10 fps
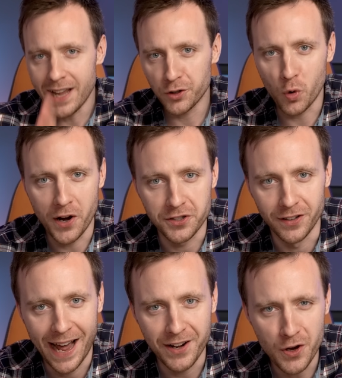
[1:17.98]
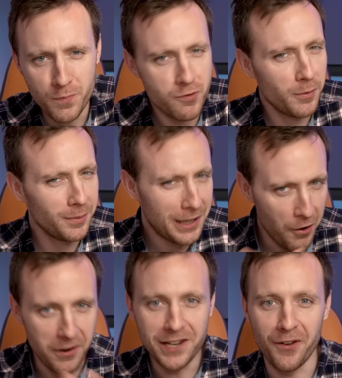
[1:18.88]
next question, and you probably
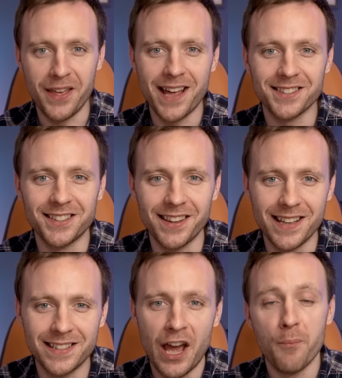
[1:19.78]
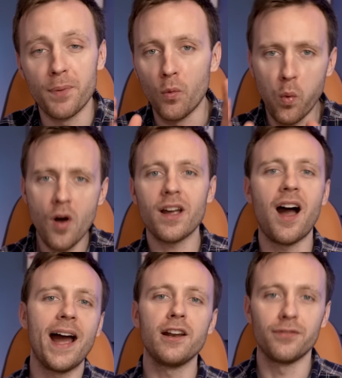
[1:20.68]
already know the answer to this, but what
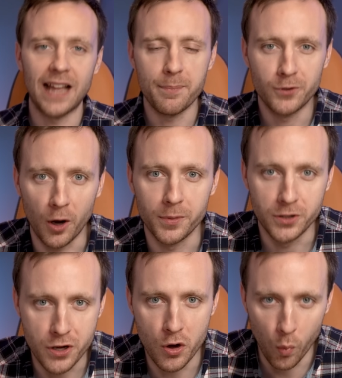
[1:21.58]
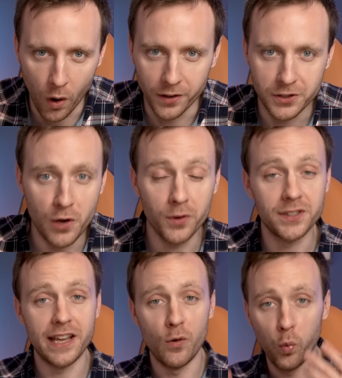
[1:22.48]
kind of laptop do you want? Do you
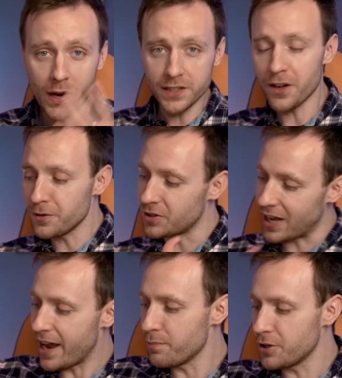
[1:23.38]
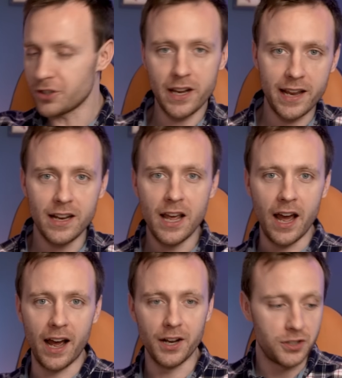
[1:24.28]
want a Windows ten machine?
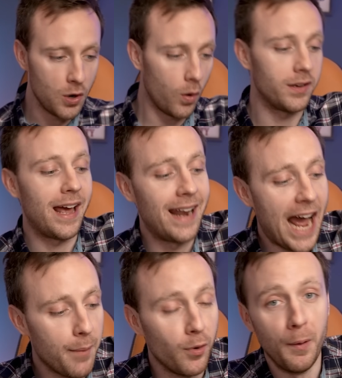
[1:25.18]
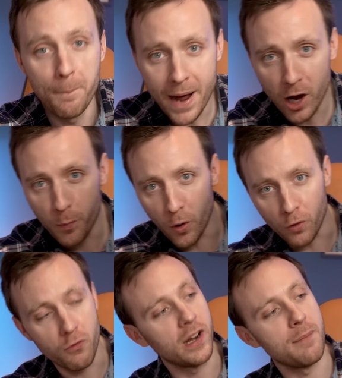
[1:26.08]
Uh, do you want an Apple
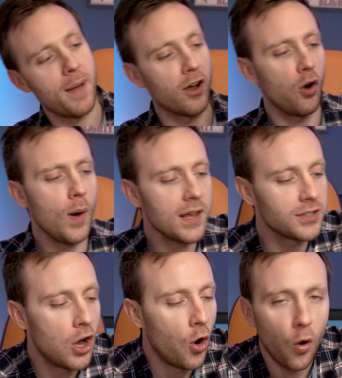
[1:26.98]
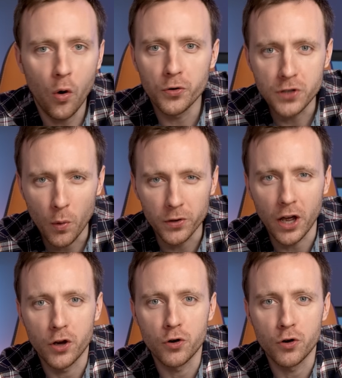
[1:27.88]
MacBook running macOS? Or do you want a